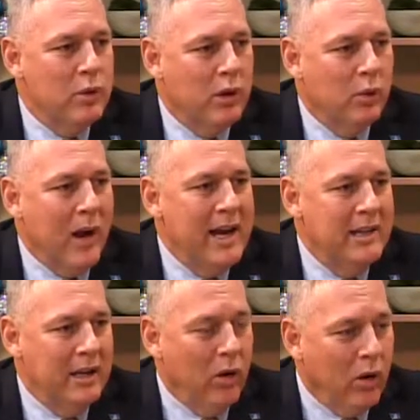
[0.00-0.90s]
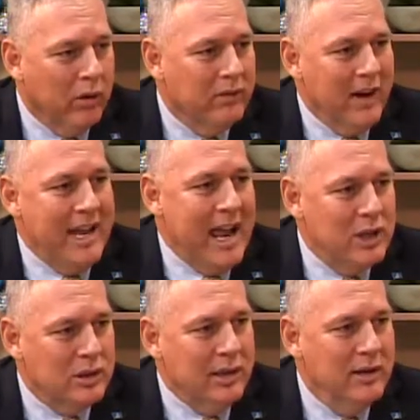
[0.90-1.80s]
to a grinding halt
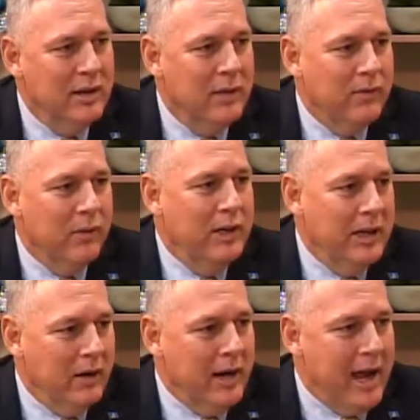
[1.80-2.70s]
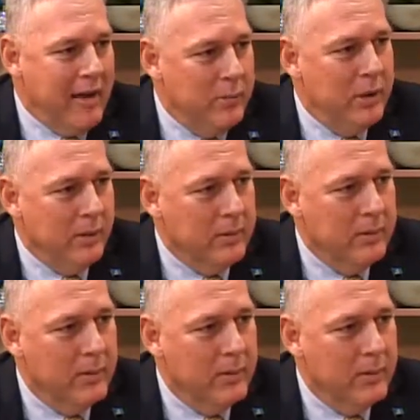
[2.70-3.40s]
financially for a 1.5 year period.